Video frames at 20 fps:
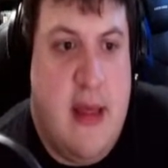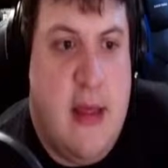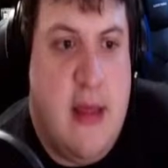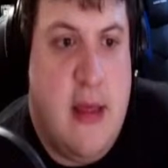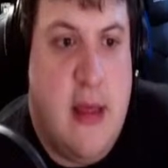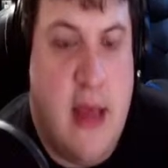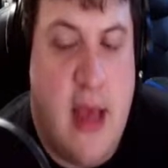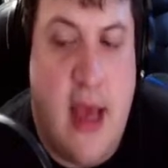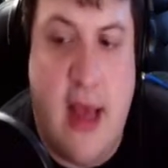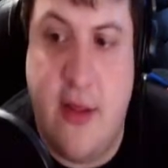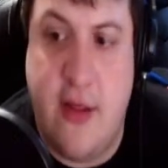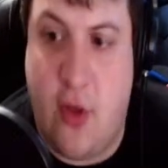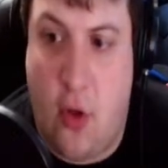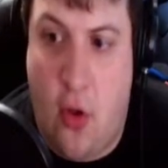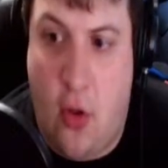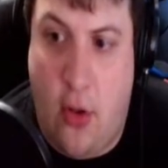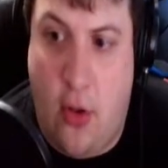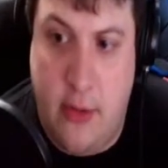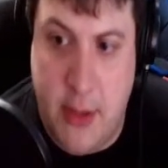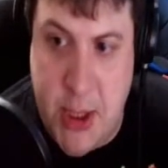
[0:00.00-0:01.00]
His
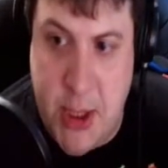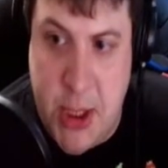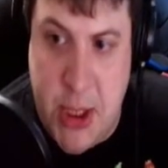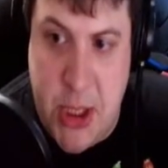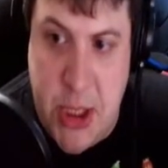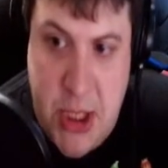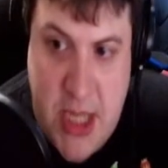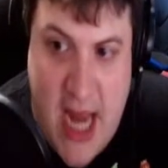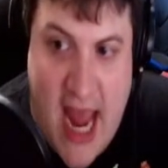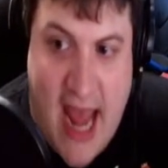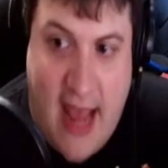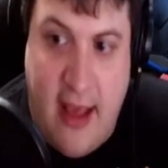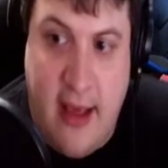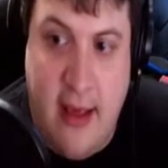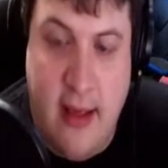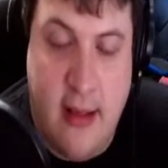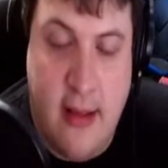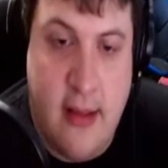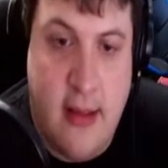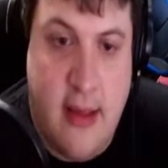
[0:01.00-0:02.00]
whole shtick
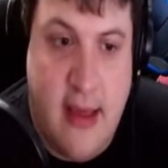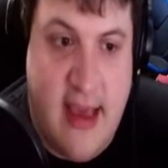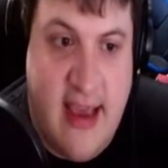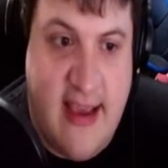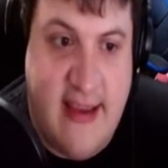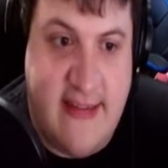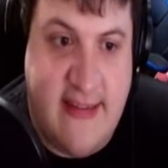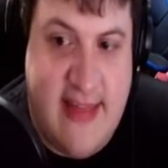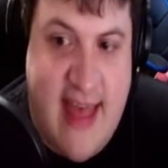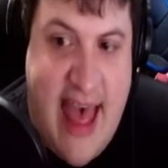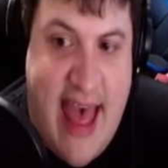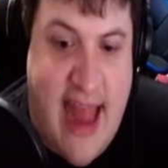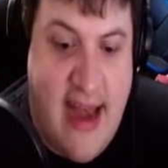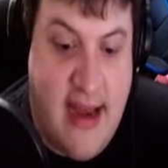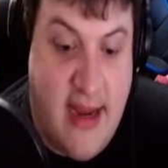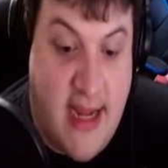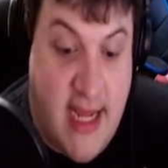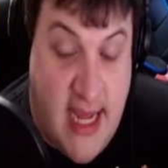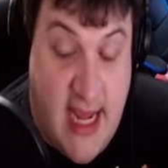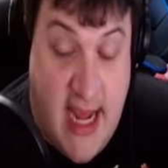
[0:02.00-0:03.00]
is that
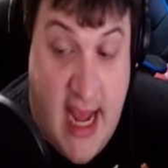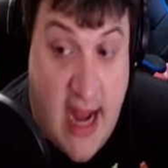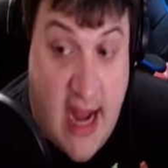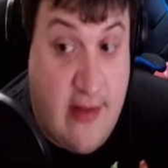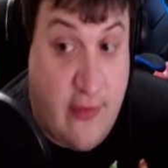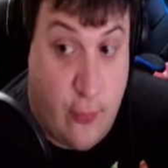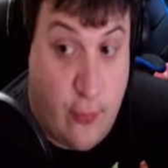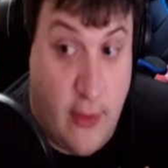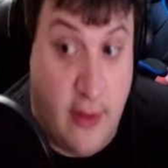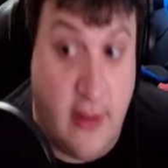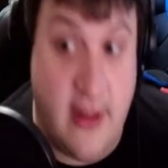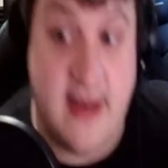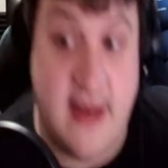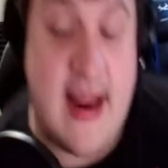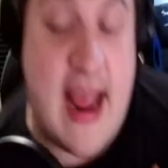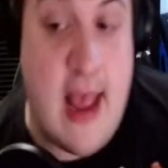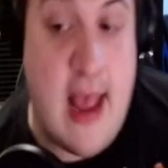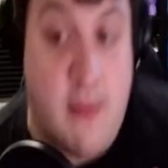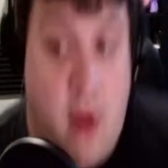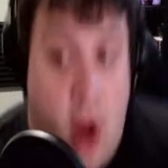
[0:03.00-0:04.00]
he hits really
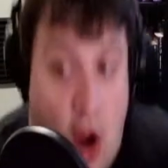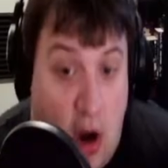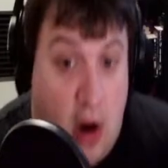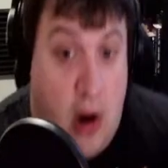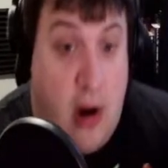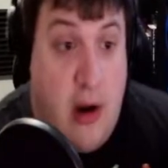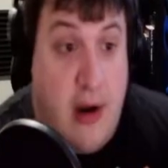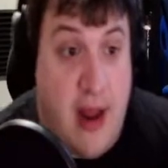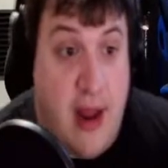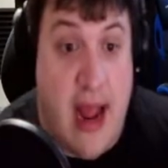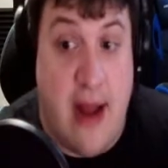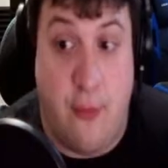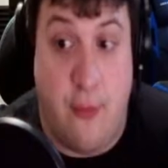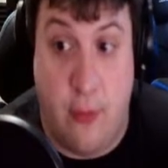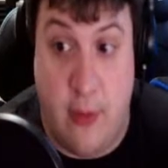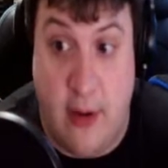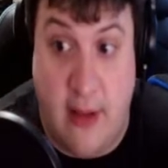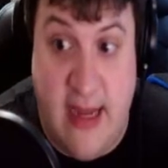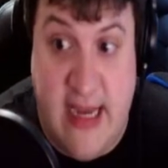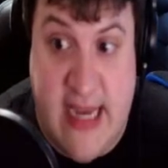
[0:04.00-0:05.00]
damn hard and
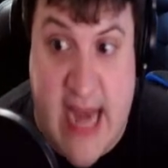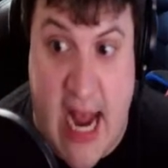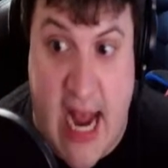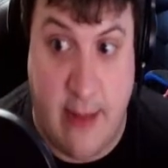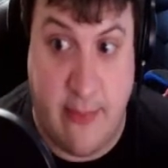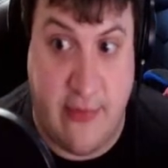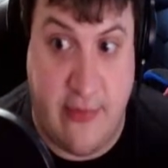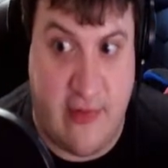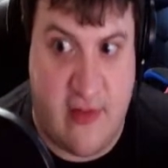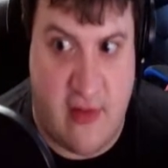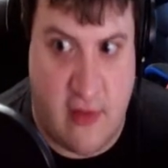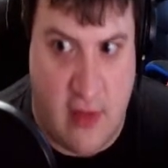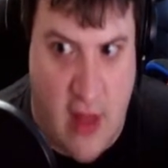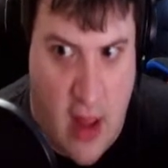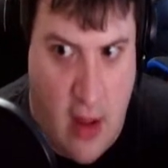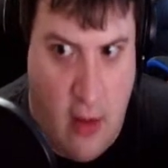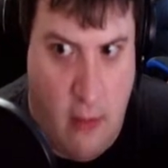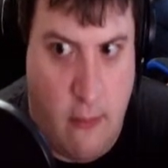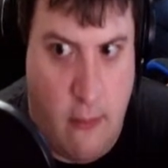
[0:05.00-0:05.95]
really damn slow.